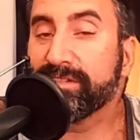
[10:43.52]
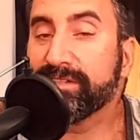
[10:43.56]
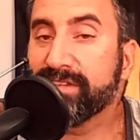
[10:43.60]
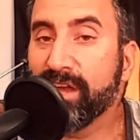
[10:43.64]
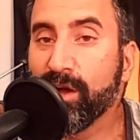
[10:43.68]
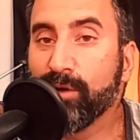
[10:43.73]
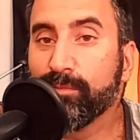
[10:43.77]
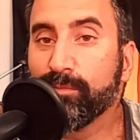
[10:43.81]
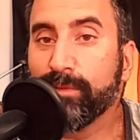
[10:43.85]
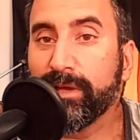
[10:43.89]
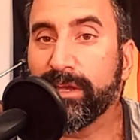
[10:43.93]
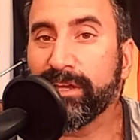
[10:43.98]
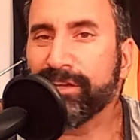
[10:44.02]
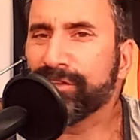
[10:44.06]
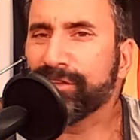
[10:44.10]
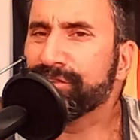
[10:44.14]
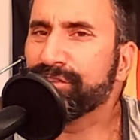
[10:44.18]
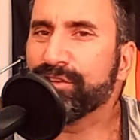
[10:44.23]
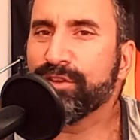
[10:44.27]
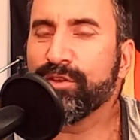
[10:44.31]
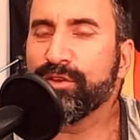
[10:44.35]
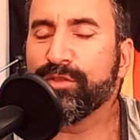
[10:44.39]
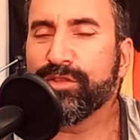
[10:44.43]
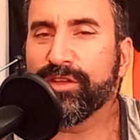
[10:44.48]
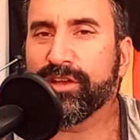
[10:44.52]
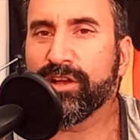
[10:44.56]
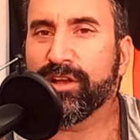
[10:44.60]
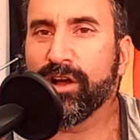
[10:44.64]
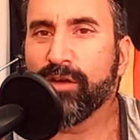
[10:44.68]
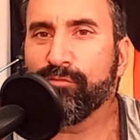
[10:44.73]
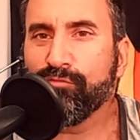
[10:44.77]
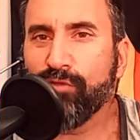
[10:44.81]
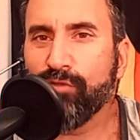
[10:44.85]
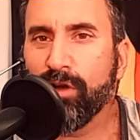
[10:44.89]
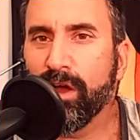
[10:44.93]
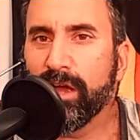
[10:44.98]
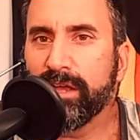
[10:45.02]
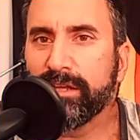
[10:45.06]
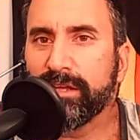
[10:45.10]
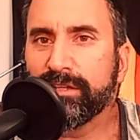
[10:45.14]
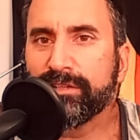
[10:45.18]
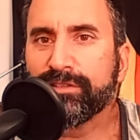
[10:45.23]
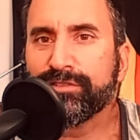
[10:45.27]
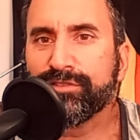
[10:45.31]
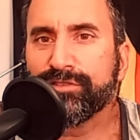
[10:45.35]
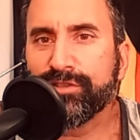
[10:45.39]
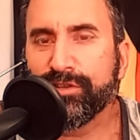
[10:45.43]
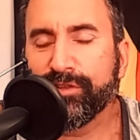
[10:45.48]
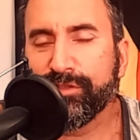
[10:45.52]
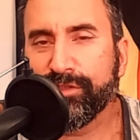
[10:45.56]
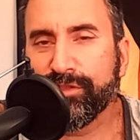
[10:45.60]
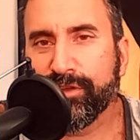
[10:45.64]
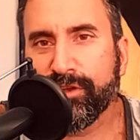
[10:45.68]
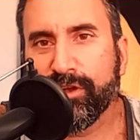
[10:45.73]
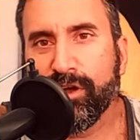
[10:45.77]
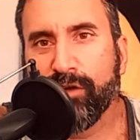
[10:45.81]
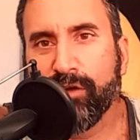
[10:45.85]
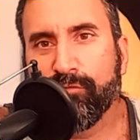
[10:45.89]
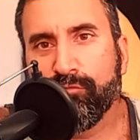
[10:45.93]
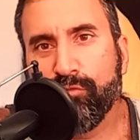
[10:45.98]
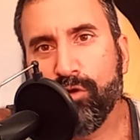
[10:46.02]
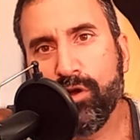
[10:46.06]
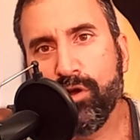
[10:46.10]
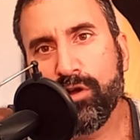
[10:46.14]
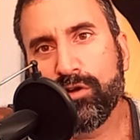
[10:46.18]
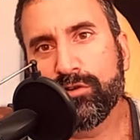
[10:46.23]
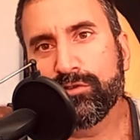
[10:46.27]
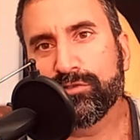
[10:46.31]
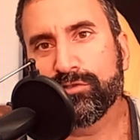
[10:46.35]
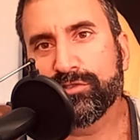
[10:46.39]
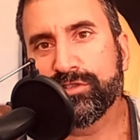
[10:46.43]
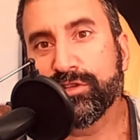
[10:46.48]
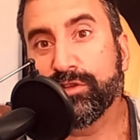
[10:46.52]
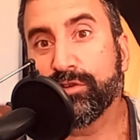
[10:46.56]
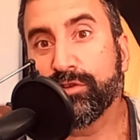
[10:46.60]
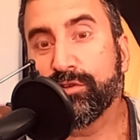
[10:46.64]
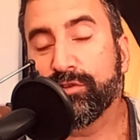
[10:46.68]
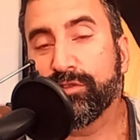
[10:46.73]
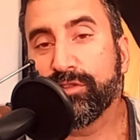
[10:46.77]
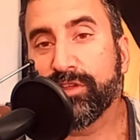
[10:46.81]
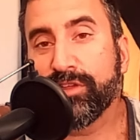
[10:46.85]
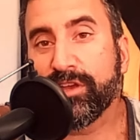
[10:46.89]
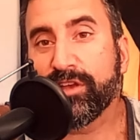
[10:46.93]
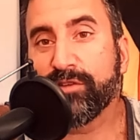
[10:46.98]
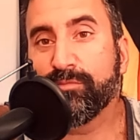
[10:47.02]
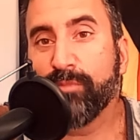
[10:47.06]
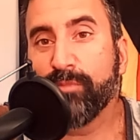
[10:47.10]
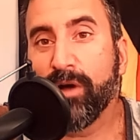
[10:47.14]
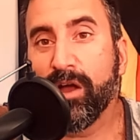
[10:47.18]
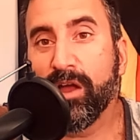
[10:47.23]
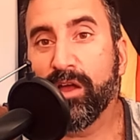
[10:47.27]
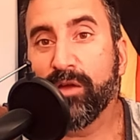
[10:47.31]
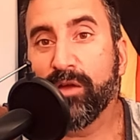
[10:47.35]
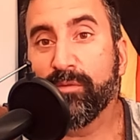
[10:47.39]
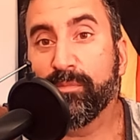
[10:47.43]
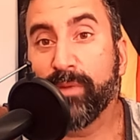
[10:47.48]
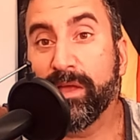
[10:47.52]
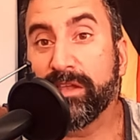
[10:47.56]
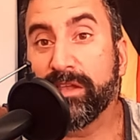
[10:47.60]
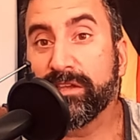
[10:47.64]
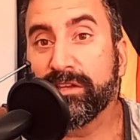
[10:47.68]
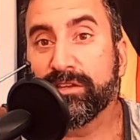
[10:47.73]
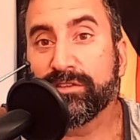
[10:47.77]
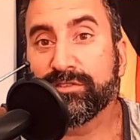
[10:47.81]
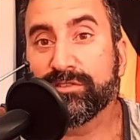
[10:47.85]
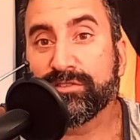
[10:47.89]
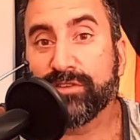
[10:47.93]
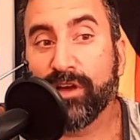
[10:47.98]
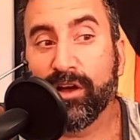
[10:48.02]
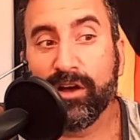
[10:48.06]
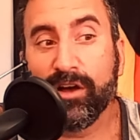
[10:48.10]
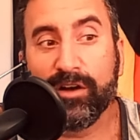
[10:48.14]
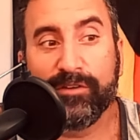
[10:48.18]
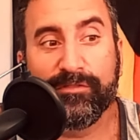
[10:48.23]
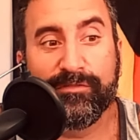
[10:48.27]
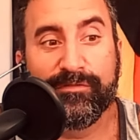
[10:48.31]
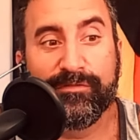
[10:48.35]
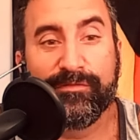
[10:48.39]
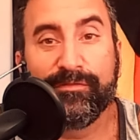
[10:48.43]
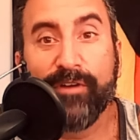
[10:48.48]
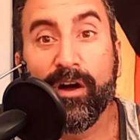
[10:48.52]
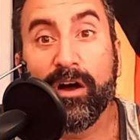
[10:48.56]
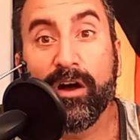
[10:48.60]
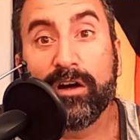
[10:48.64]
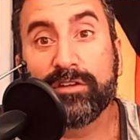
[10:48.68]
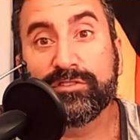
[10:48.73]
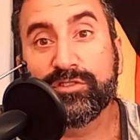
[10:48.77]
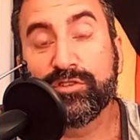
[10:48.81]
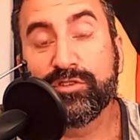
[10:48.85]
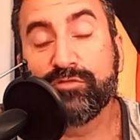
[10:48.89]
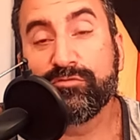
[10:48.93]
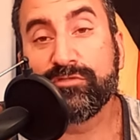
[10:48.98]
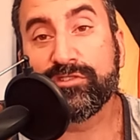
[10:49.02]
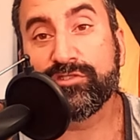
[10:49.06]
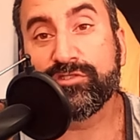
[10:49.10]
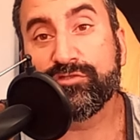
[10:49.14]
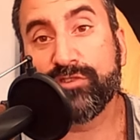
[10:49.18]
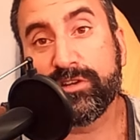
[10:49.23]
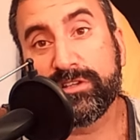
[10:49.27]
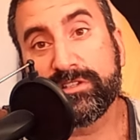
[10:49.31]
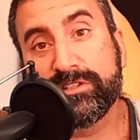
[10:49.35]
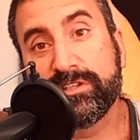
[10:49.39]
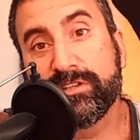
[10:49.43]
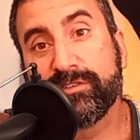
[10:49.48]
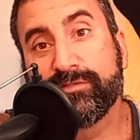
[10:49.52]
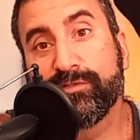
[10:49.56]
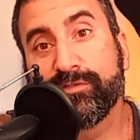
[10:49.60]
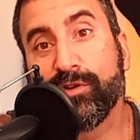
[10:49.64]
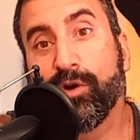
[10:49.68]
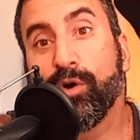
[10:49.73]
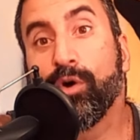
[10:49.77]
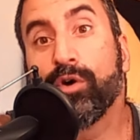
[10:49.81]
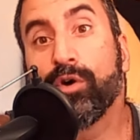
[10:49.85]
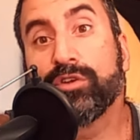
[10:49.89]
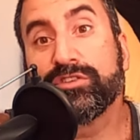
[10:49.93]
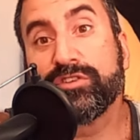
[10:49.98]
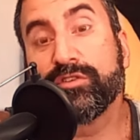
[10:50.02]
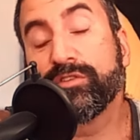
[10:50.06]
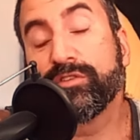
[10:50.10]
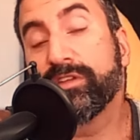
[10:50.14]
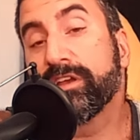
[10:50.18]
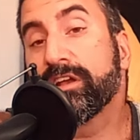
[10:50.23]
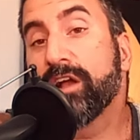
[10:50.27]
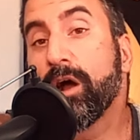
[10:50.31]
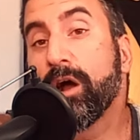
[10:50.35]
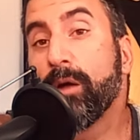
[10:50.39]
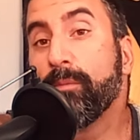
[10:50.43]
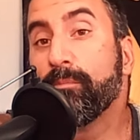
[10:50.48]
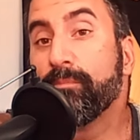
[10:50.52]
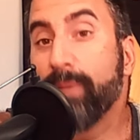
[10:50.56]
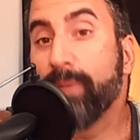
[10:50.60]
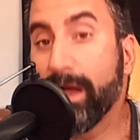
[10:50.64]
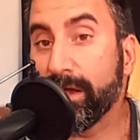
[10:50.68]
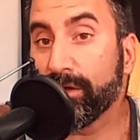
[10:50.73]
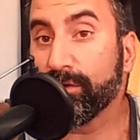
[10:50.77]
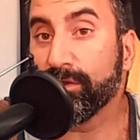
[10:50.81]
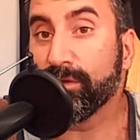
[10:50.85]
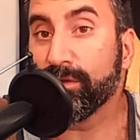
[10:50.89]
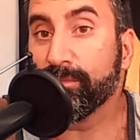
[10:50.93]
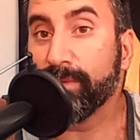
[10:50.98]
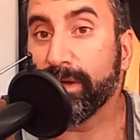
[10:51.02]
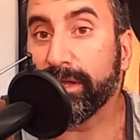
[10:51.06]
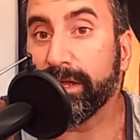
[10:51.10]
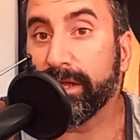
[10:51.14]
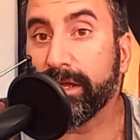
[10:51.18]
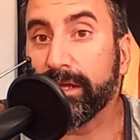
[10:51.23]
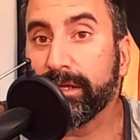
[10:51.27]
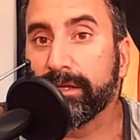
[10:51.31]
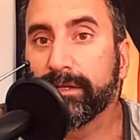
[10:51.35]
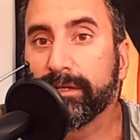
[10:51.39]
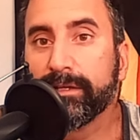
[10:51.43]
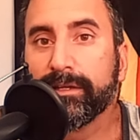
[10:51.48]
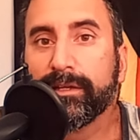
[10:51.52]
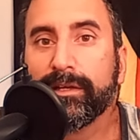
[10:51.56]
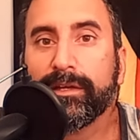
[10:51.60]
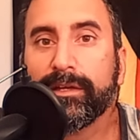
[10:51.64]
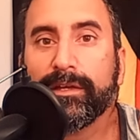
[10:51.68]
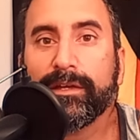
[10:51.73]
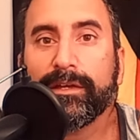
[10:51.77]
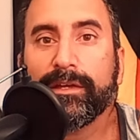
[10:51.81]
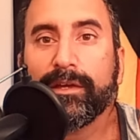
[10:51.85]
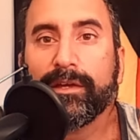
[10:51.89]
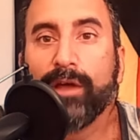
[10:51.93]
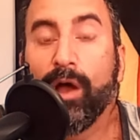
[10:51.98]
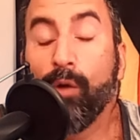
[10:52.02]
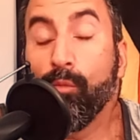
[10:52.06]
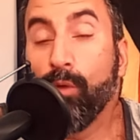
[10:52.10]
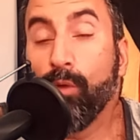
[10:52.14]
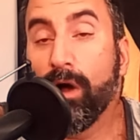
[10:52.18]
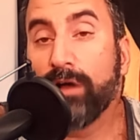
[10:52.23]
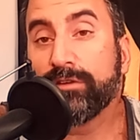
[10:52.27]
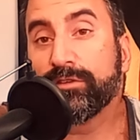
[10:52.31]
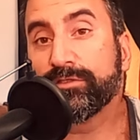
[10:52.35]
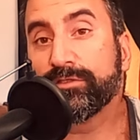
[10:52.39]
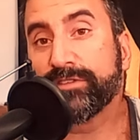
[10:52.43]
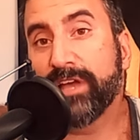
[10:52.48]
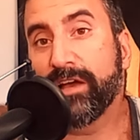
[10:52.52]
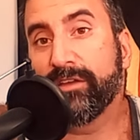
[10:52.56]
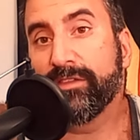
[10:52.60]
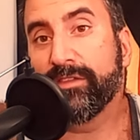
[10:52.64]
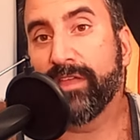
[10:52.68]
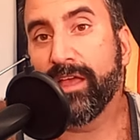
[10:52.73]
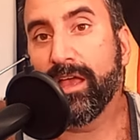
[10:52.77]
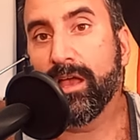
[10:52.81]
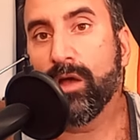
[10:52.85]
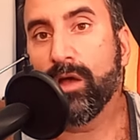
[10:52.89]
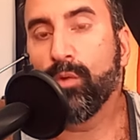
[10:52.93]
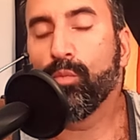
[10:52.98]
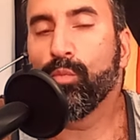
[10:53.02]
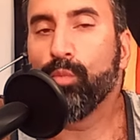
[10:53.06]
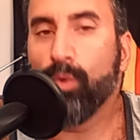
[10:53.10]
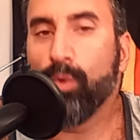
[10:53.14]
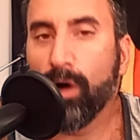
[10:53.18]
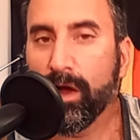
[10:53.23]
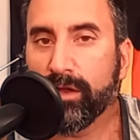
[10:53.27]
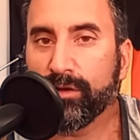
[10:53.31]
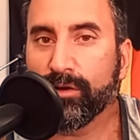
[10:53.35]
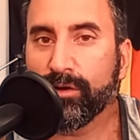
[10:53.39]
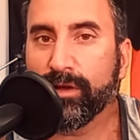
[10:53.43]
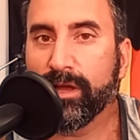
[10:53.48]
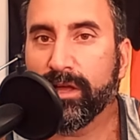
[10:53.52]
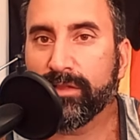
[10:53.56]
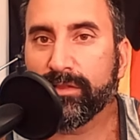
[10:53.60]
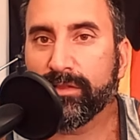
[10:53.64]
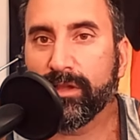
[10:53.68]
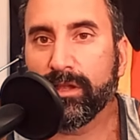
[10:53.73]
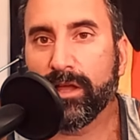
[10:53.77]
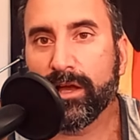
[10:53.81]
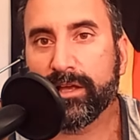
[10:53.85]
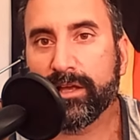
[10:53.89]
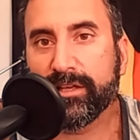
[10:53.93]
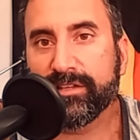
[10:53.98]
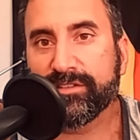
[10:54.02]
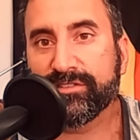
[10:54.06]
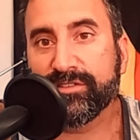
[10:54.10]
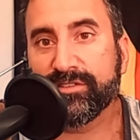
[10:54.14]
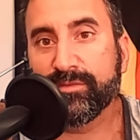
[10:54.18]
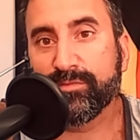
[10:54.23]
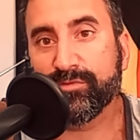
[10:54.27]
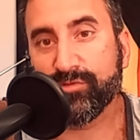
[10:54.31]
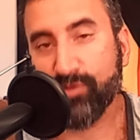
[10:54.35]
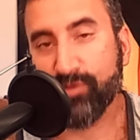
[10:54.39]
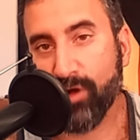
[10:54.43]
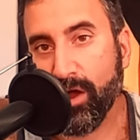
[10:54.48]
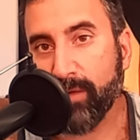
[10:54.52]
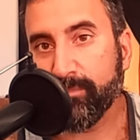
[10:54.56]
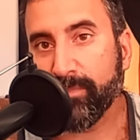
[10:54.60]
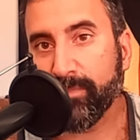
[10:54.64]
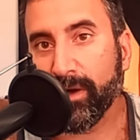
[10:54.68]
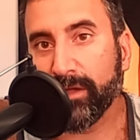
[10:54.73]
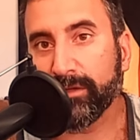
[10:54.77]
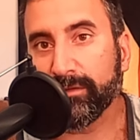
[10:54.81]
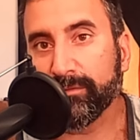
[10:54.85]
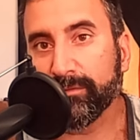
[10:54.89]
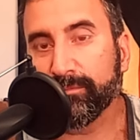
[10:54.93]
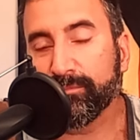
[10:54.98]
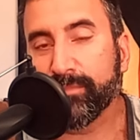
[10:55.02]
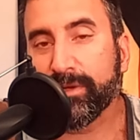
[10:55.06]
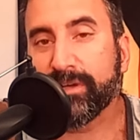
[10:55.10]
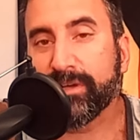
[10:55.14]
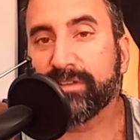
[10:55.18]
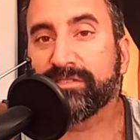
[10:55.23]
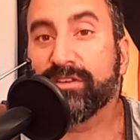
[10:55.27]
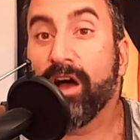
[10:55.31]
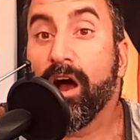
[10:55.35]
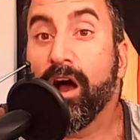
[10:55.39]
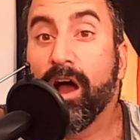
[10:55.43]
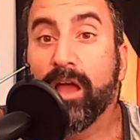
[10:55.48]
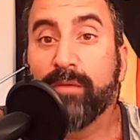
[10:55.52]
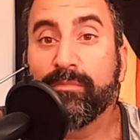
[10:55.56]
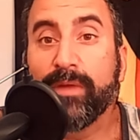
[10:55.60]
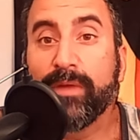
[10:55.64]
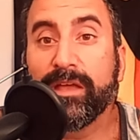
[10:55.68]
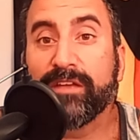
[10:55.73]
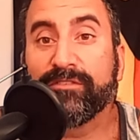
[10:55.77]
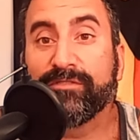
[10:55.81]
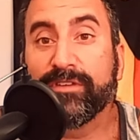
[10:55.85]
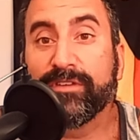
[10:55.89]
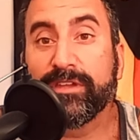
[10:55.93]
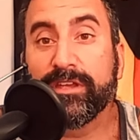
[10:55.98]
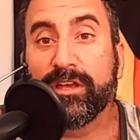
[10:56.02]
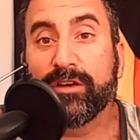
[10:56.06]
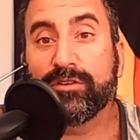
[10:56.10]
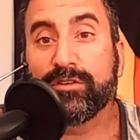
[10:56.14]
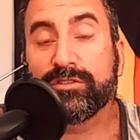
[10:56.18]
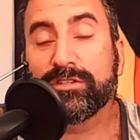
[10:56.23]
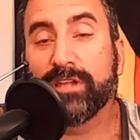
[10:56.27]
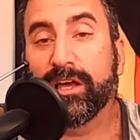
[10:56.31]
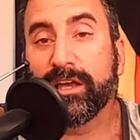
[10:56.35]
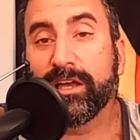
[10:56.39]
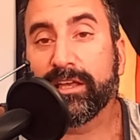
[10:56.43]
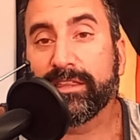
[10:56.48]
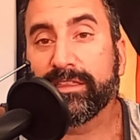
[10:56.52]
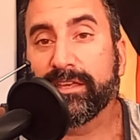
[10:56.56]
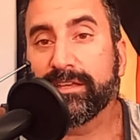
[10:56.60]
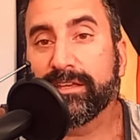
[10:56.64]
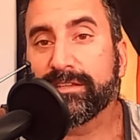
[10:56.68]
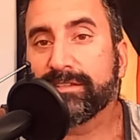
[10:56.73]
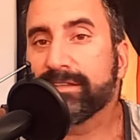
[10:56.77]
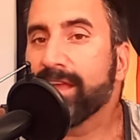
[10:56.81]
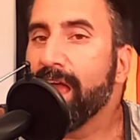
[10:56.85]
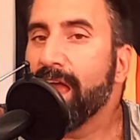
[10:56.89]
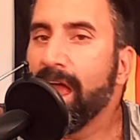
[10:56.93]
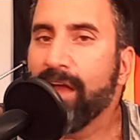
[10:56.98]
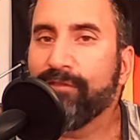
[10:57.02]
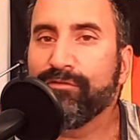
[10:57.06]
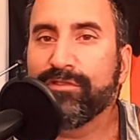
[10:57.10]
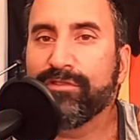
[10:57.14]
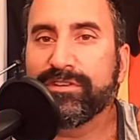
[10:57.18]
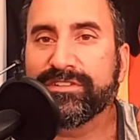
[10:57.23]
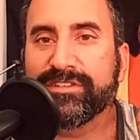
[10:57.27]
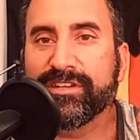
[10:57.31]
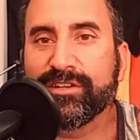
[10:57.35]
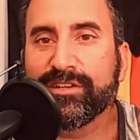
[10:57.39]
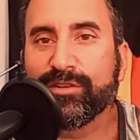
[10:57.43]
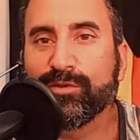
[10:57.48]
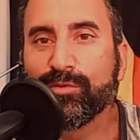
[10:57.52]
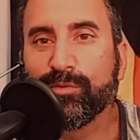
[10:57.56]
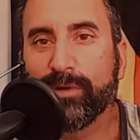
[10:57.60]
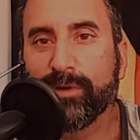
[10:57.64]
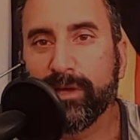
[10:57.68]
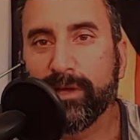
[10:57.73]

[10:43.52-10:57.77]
and tell me, do you think I'm right? Do you think I'm wrong? Do you think my opinions are far too restrictive, or do you think I'm bang on the money? And while you're down there, why not hit the like and subscribe button, because I make videos like this every single